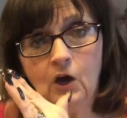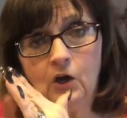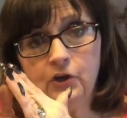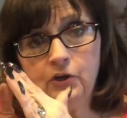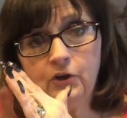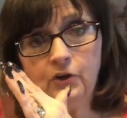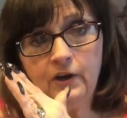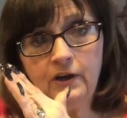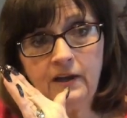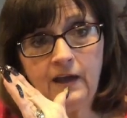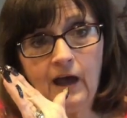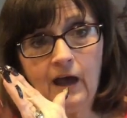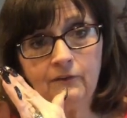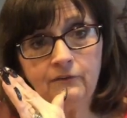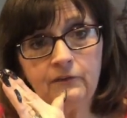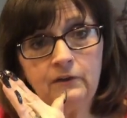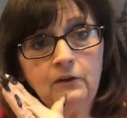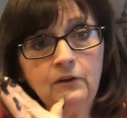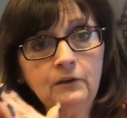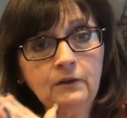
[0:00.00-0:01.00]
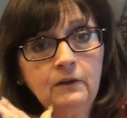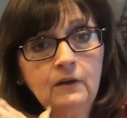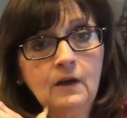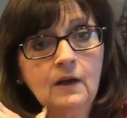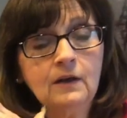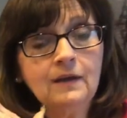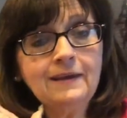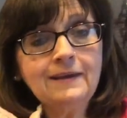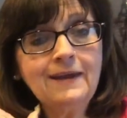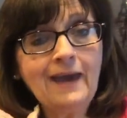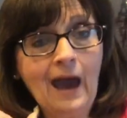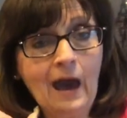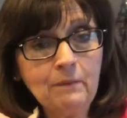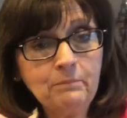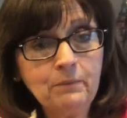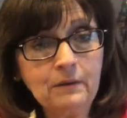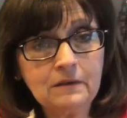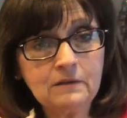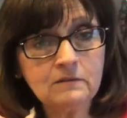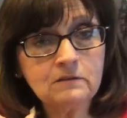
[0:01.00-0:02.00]
you're going to have a little
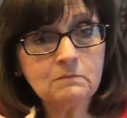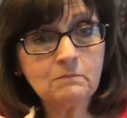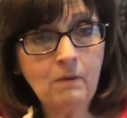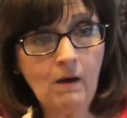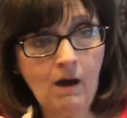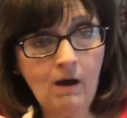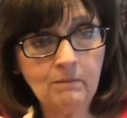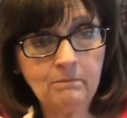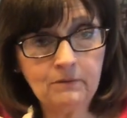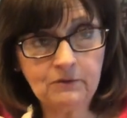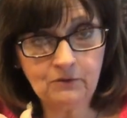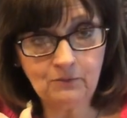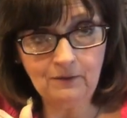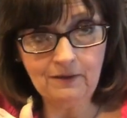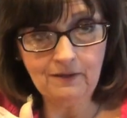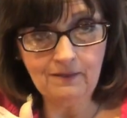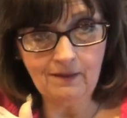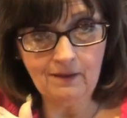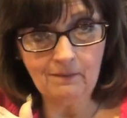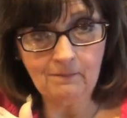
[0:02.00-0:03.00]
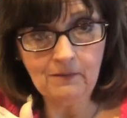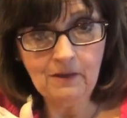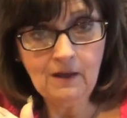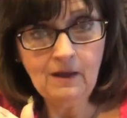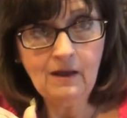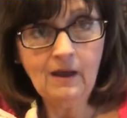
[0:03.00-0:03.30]
gapping spot between them.